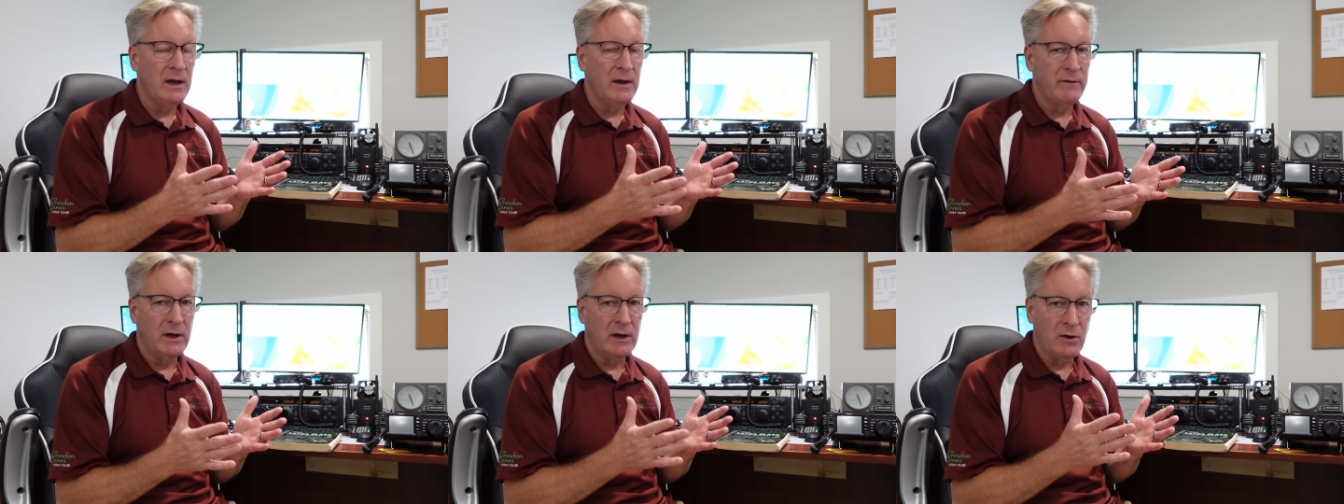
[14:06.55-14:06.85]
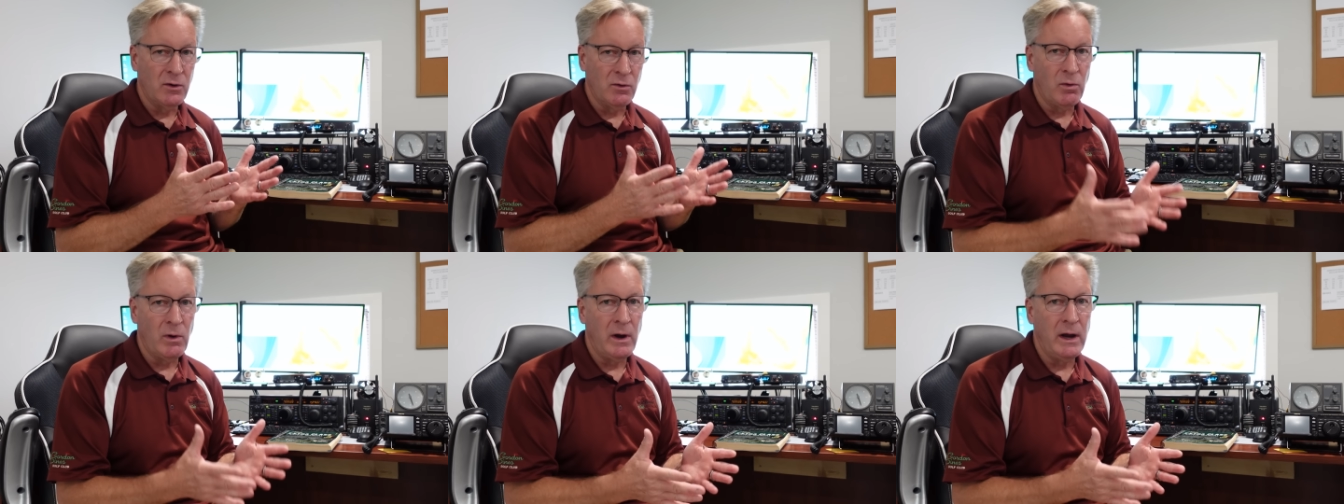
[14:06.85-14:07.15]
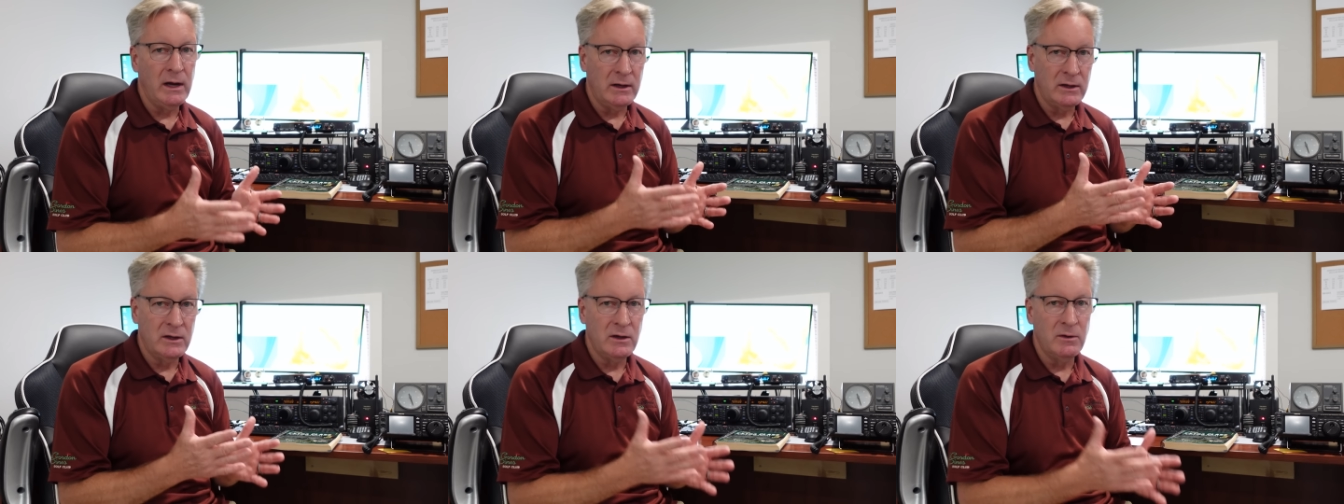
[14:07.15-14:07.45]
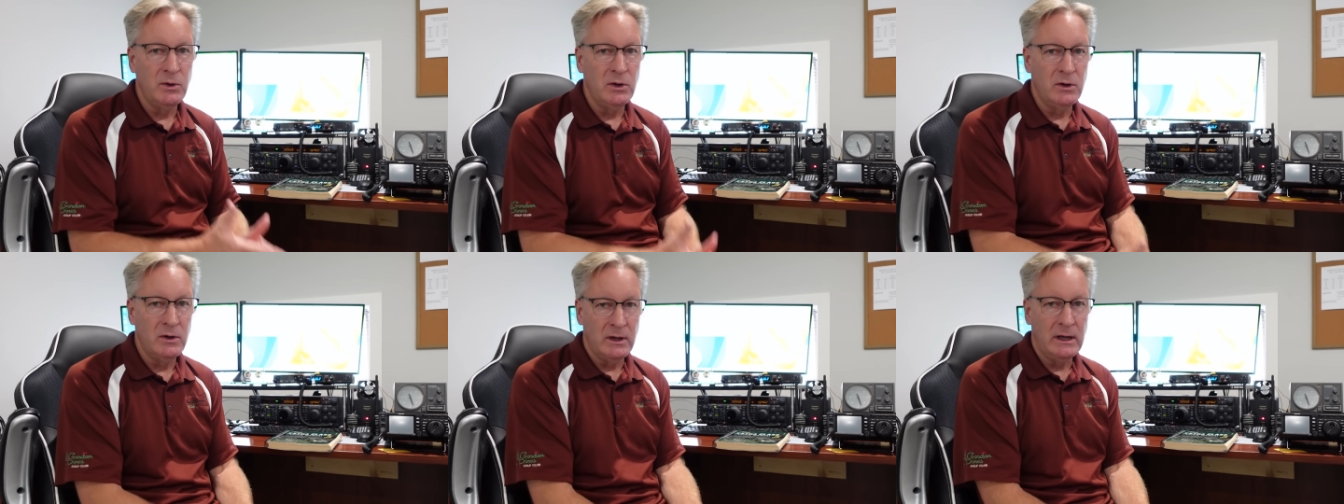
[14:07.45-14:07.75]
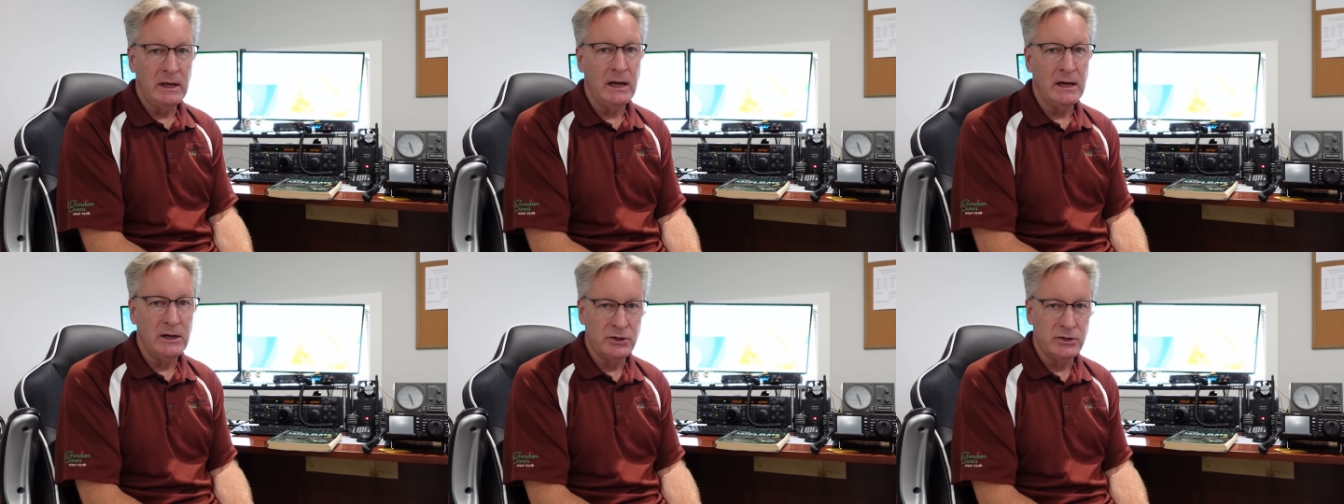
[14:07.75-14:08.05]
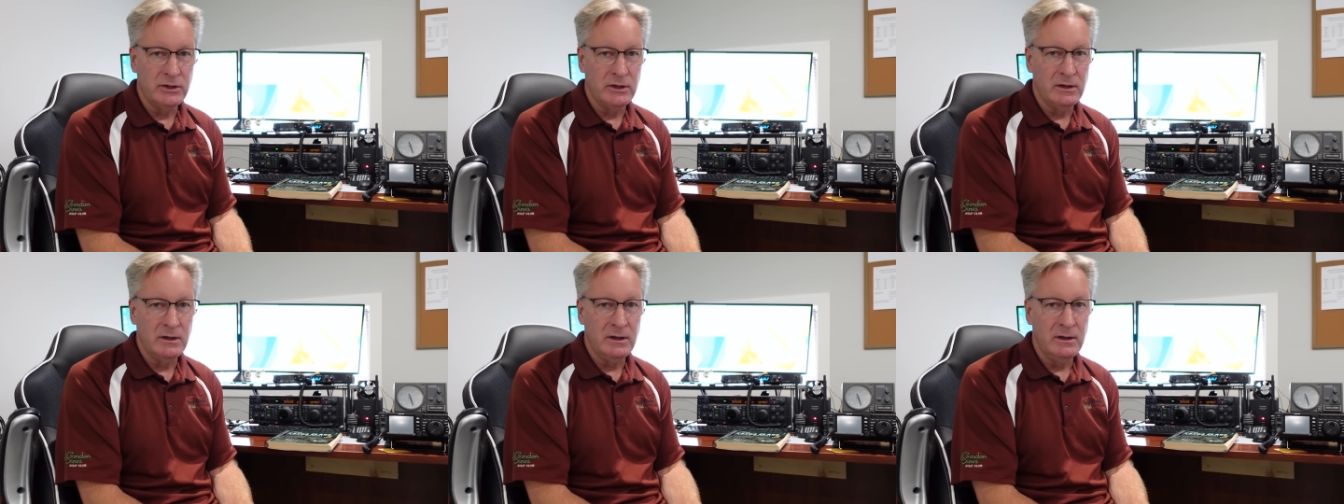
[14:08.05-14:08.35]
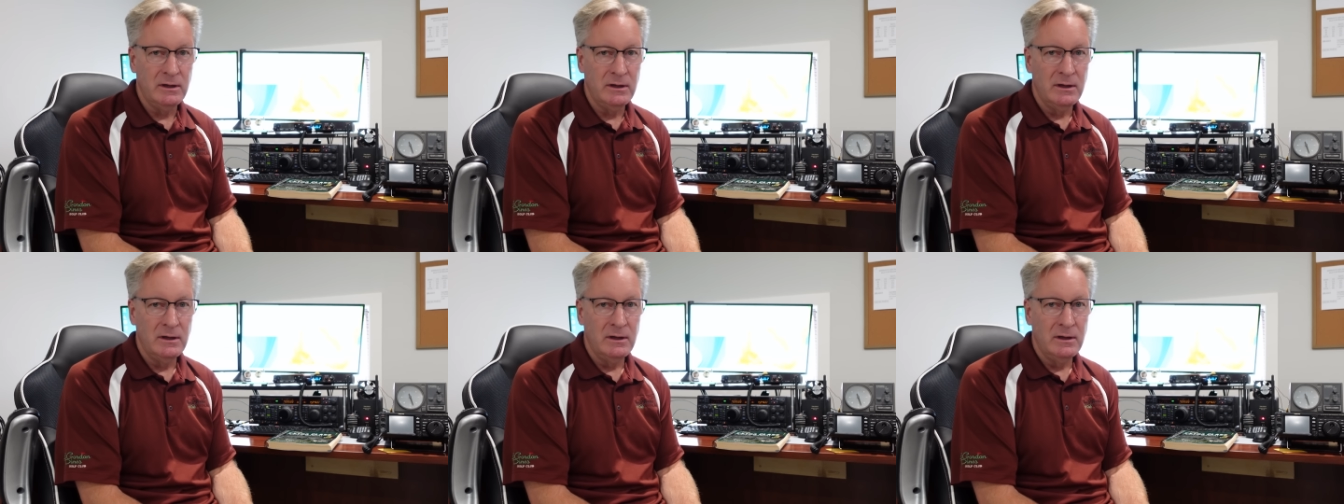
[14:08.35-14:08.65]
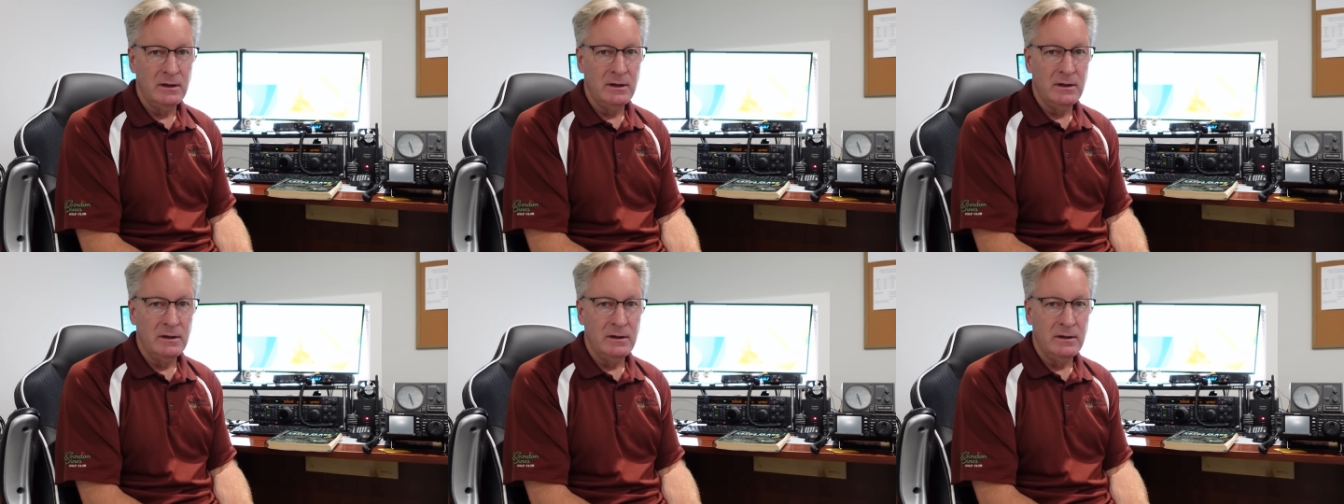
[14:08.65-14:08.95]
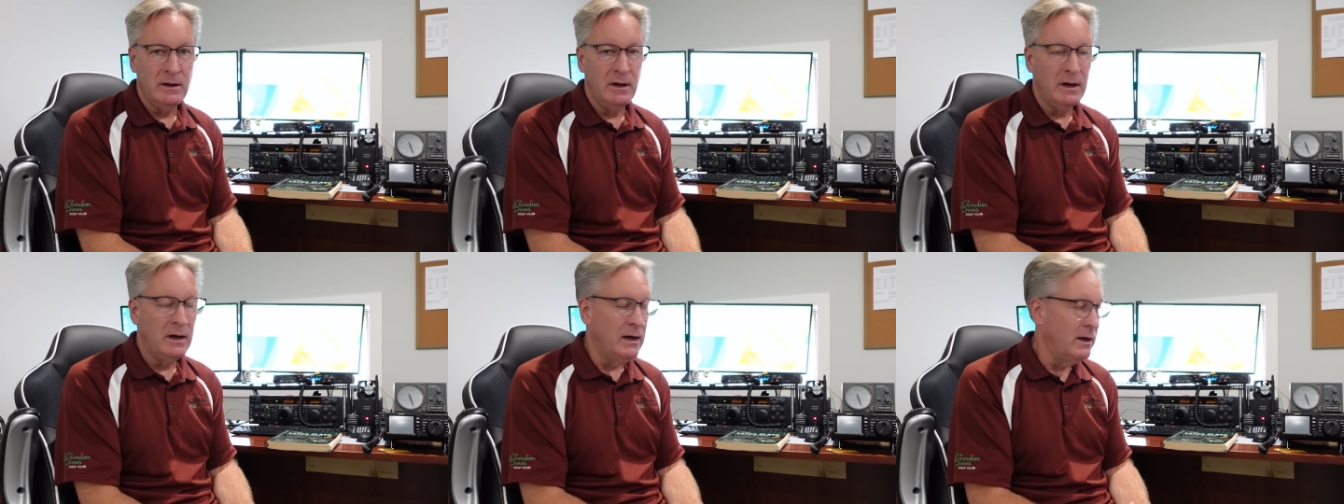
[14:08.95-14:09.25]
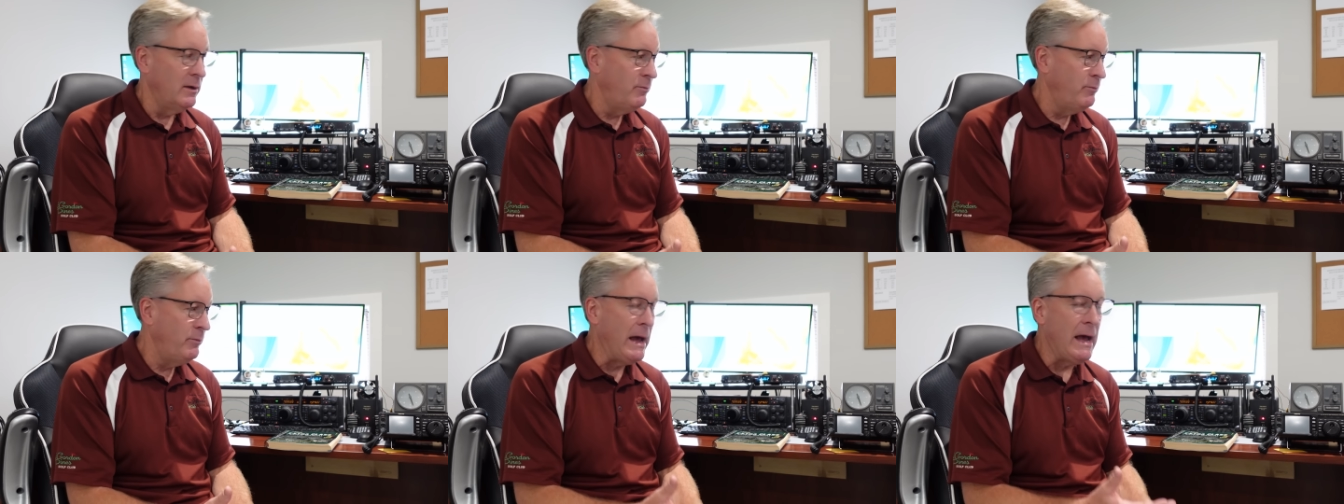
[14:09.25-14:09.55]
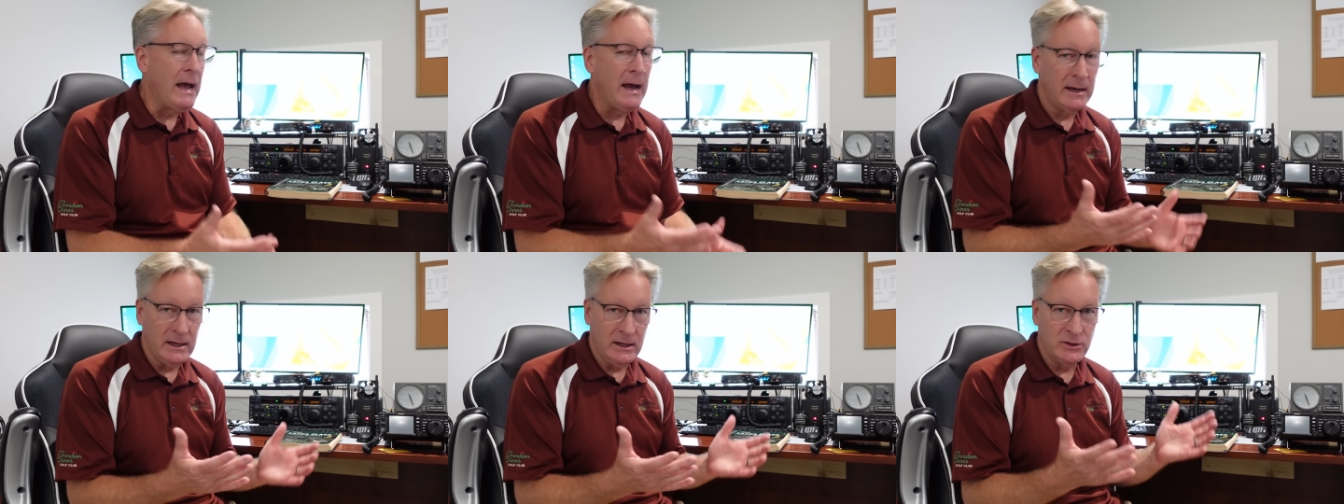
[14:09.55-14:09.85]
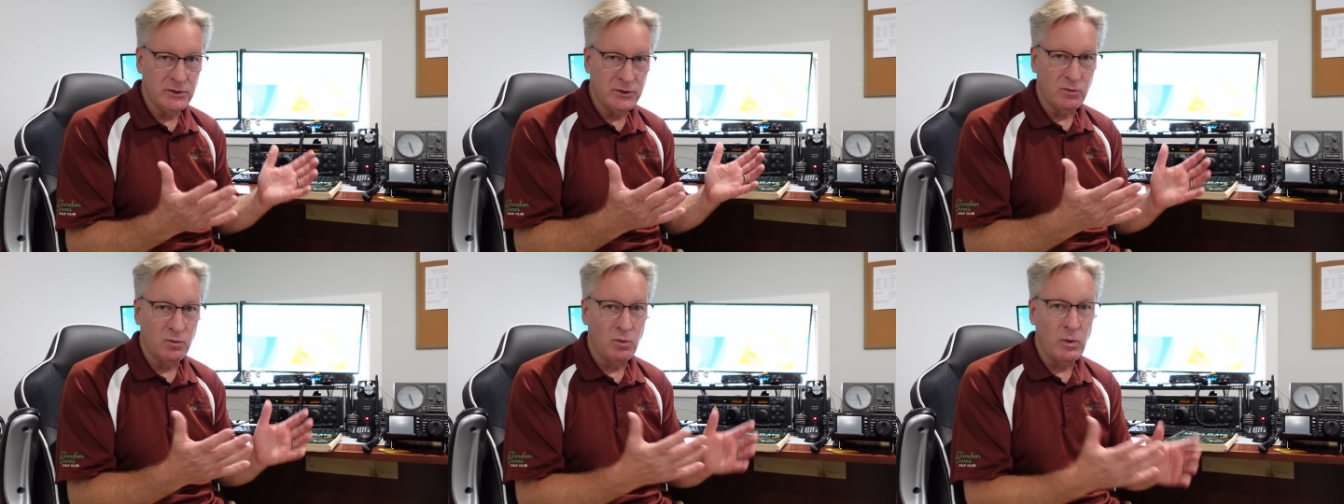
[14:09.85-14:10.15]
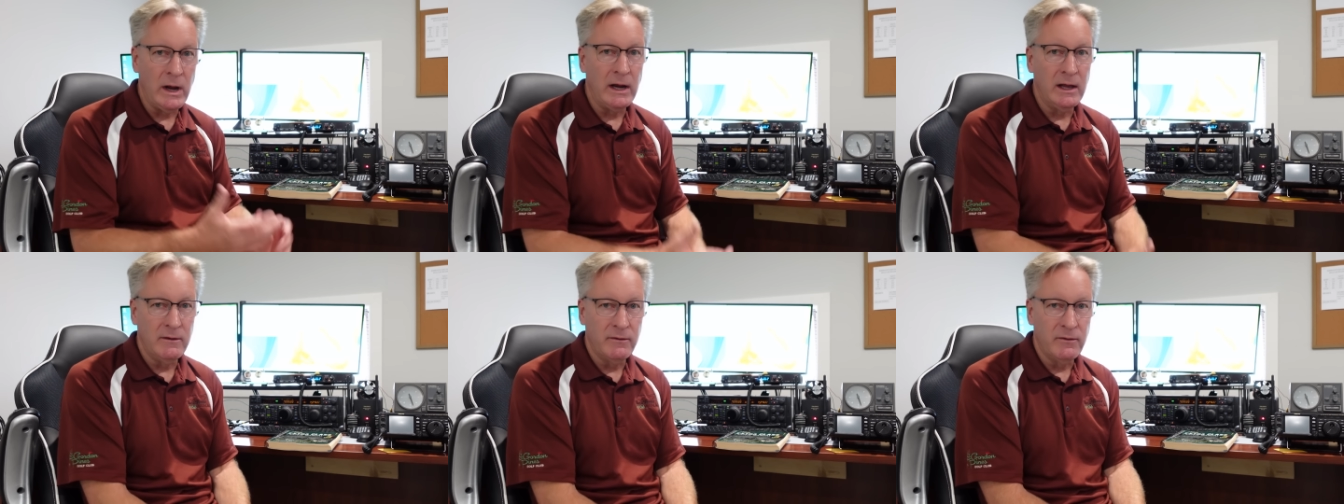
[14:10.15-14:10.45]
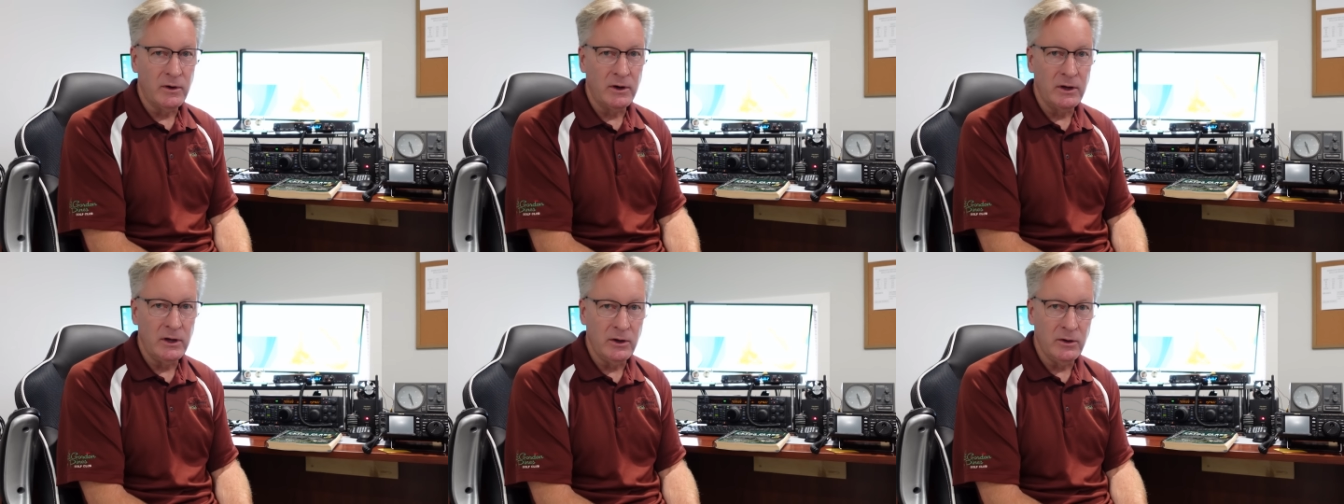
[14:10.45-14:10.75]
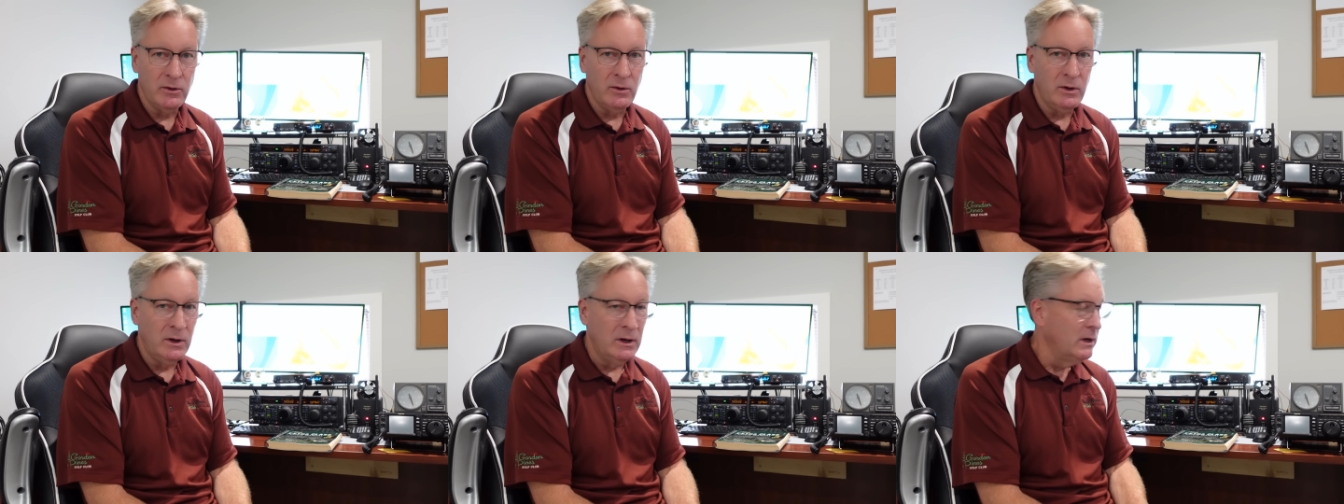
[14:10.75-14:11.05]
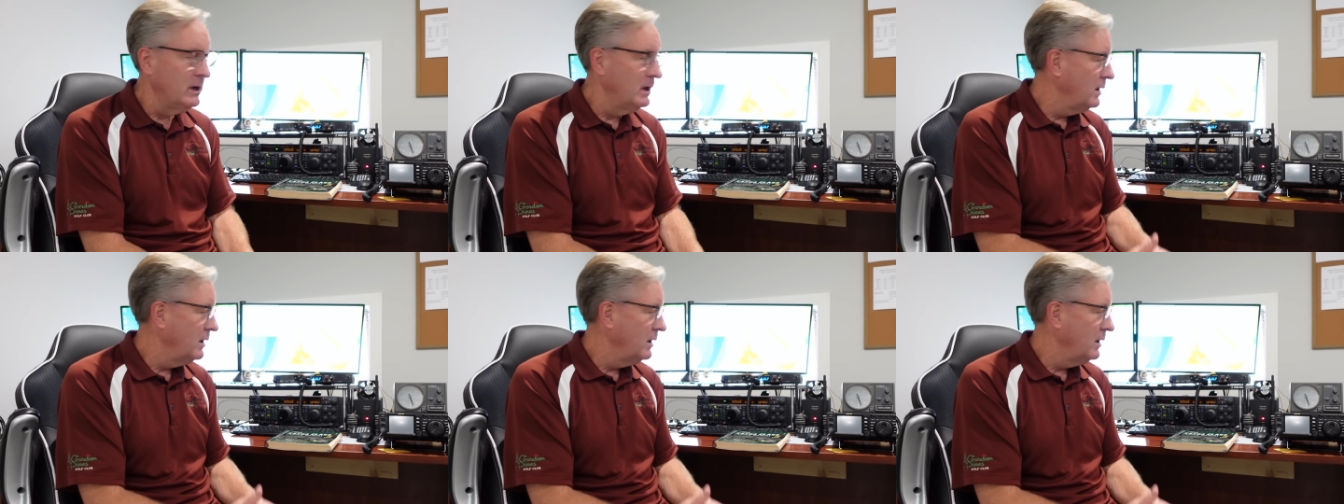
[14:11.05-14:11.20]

have a great communication package ready for you.